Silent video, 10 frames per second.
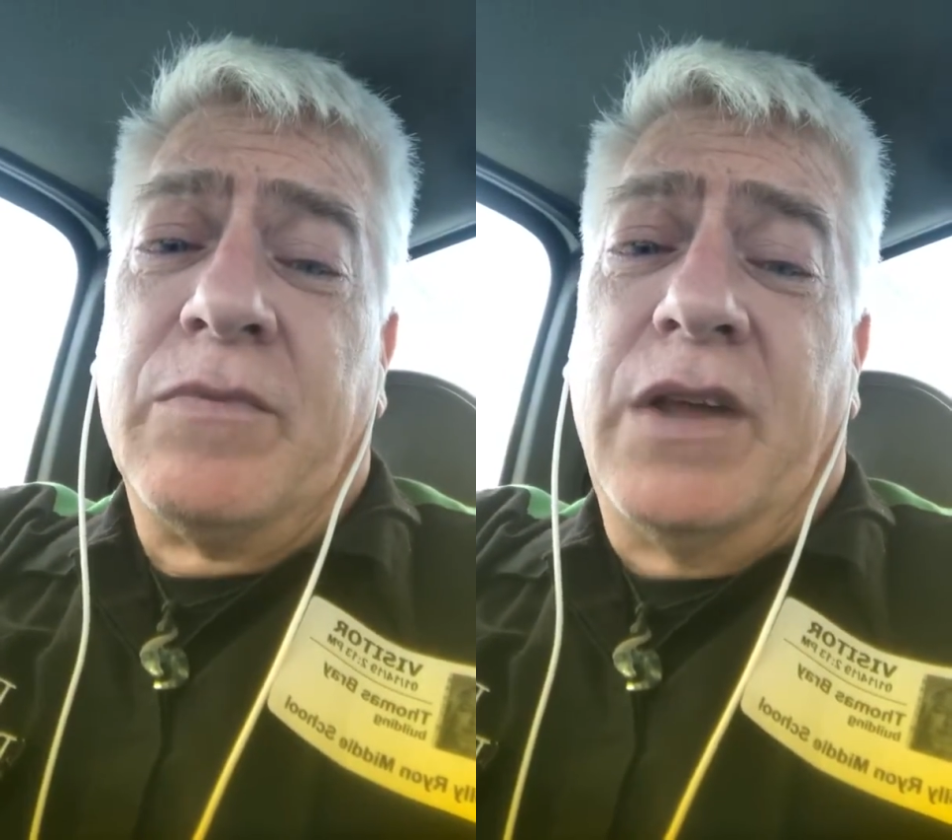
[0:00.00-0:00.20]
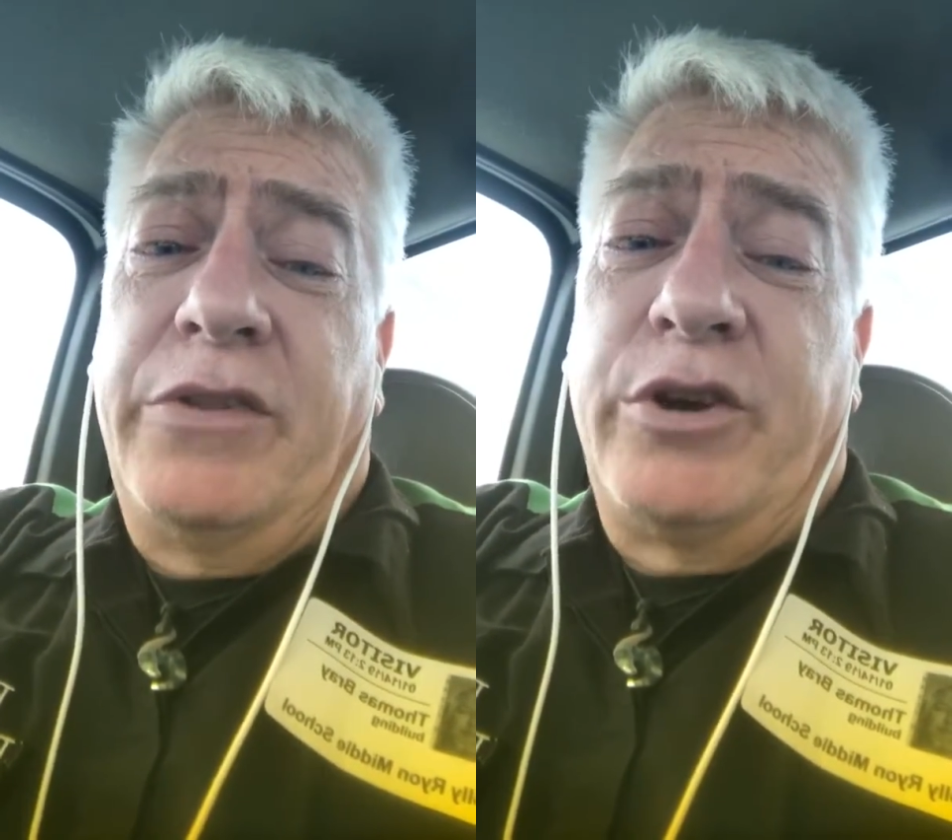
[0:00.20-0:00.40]

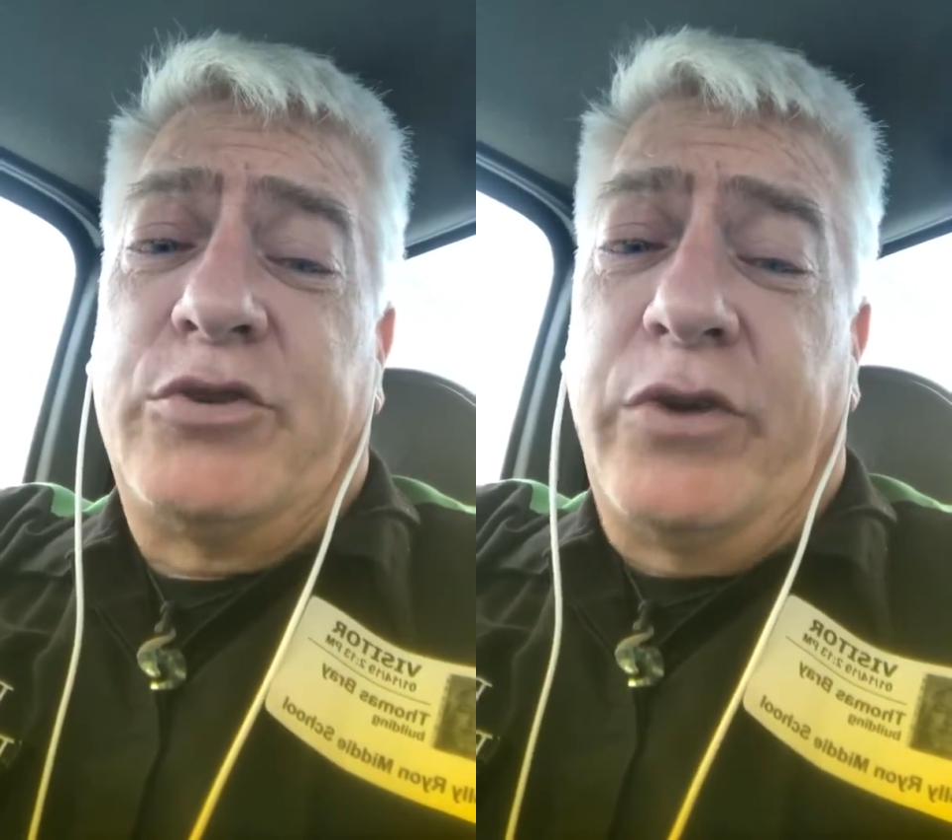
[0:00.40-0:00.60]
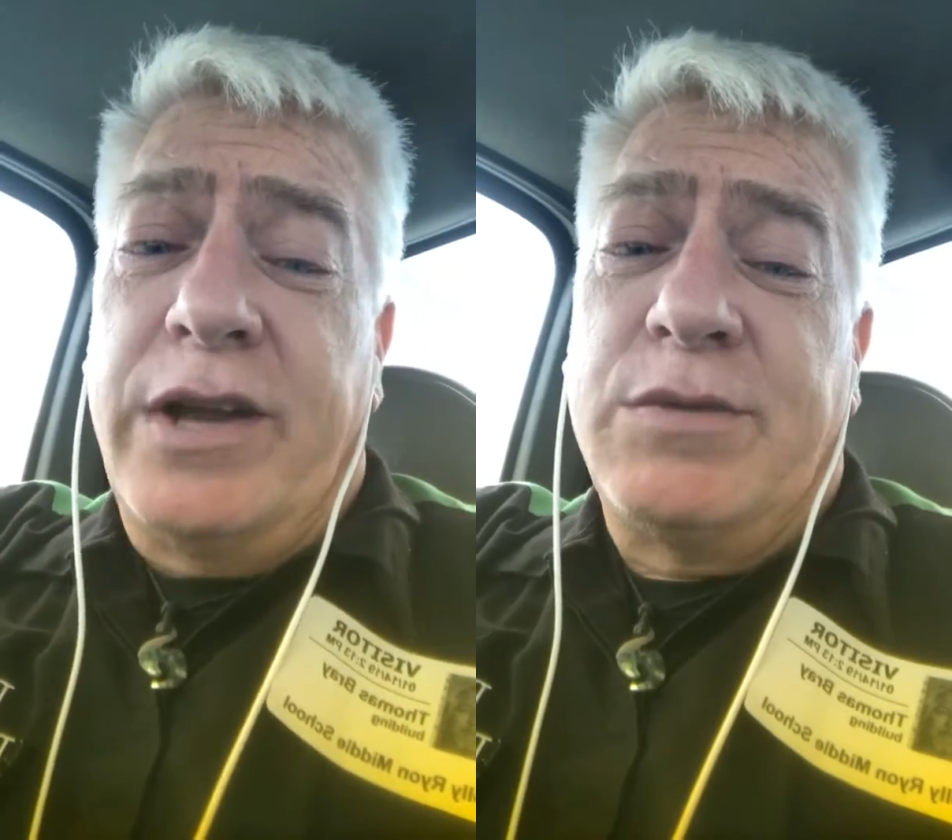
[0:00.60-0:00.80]
And they're
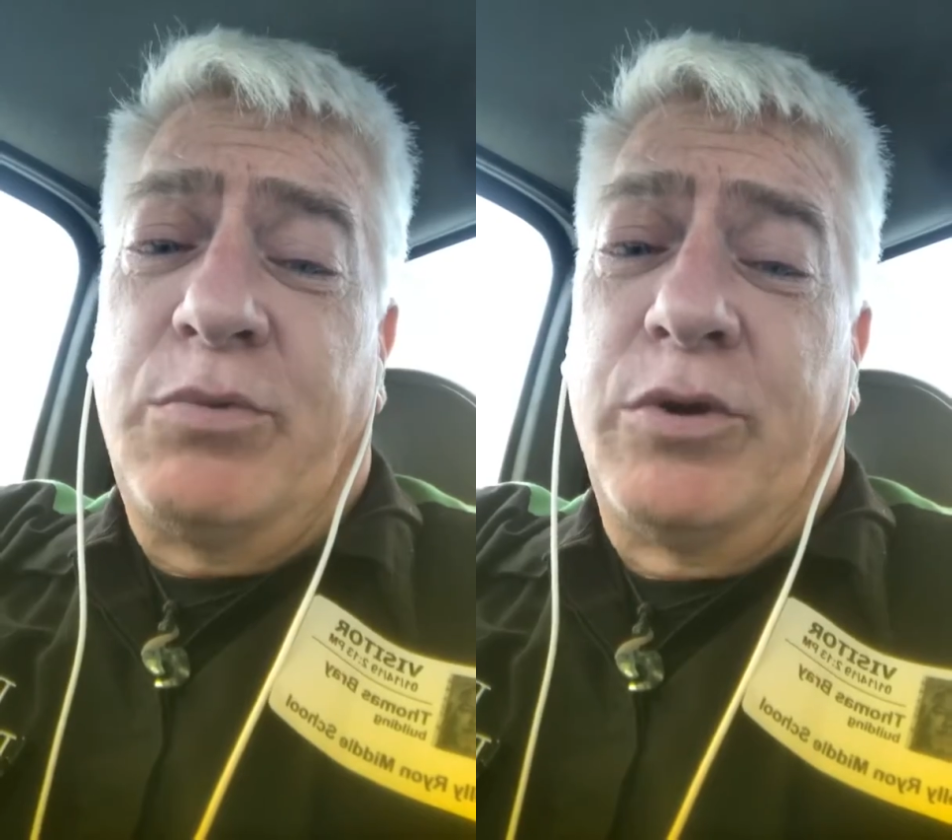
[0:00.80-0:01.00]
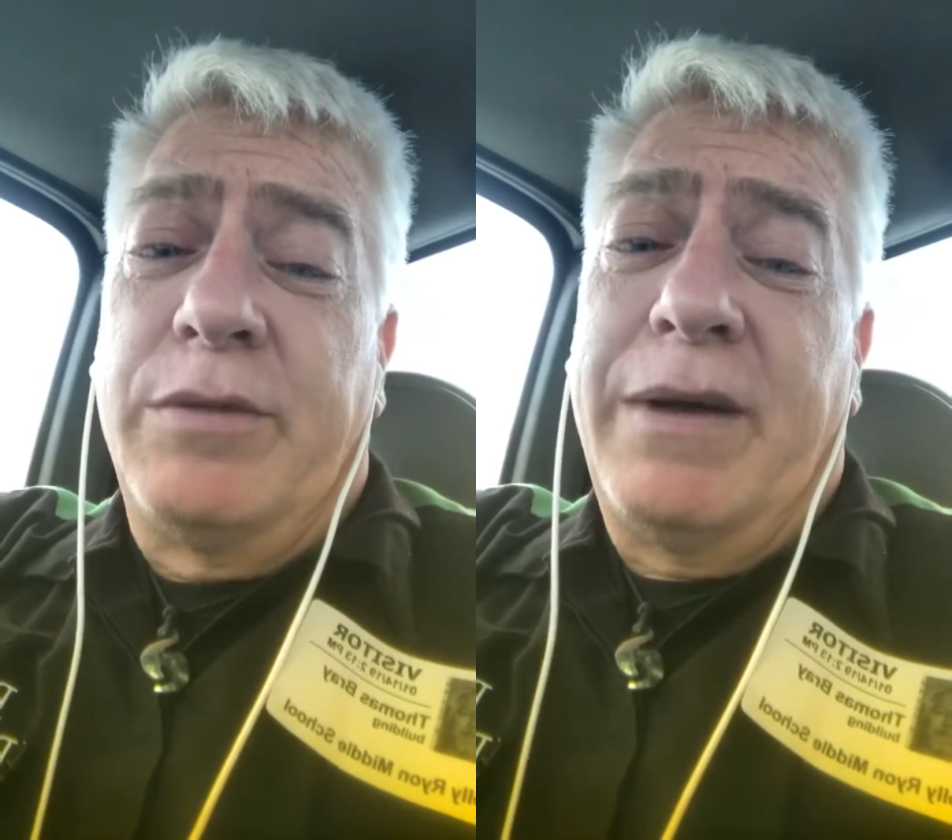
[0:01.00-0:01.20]

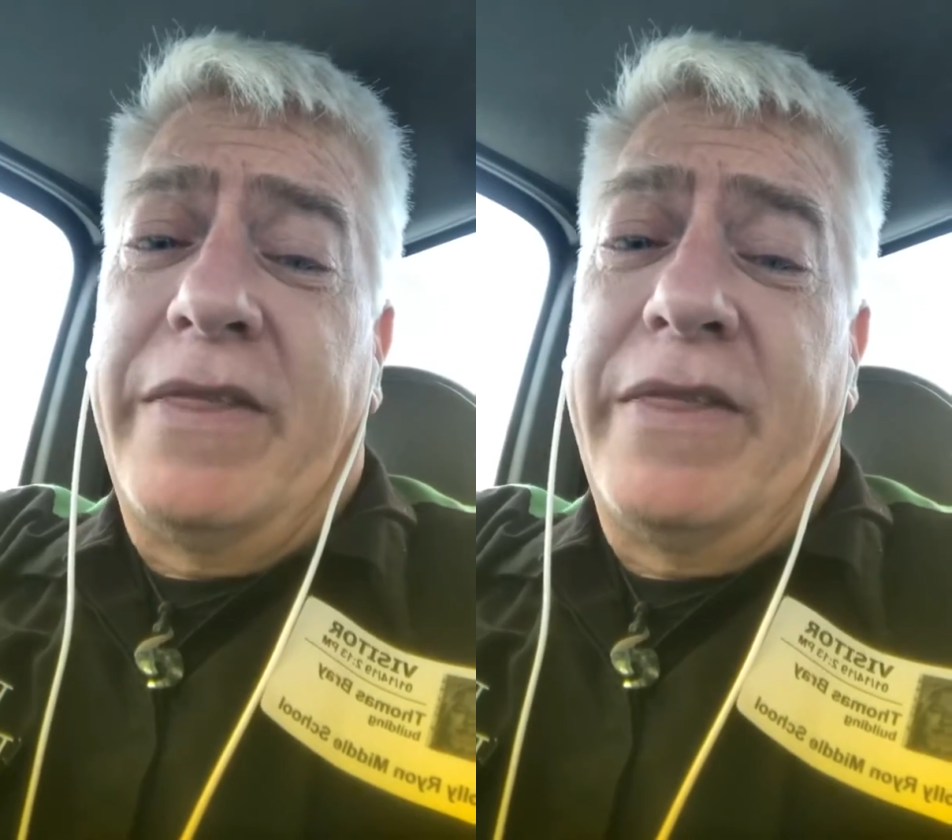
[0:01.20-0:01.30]
transported by